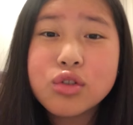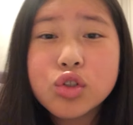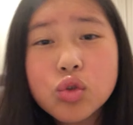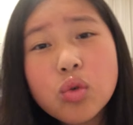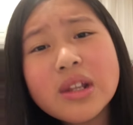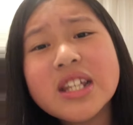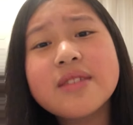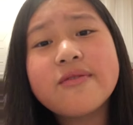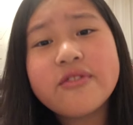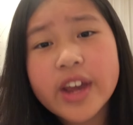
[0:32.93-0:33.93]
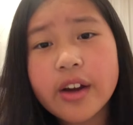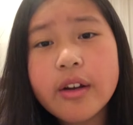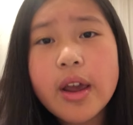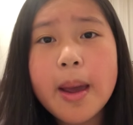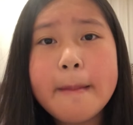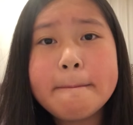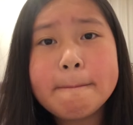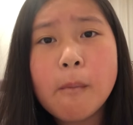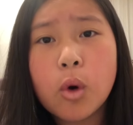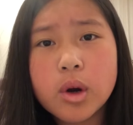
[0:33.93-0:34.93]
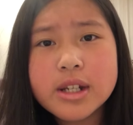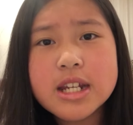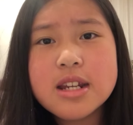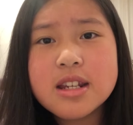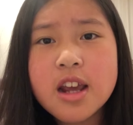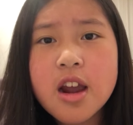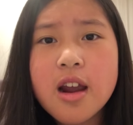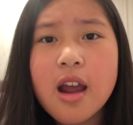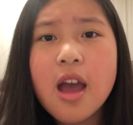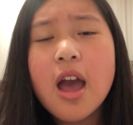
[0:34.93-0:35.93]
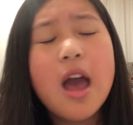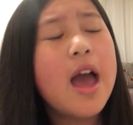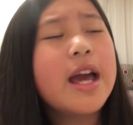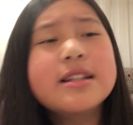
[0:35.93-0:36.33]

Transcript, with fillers: School is very important here,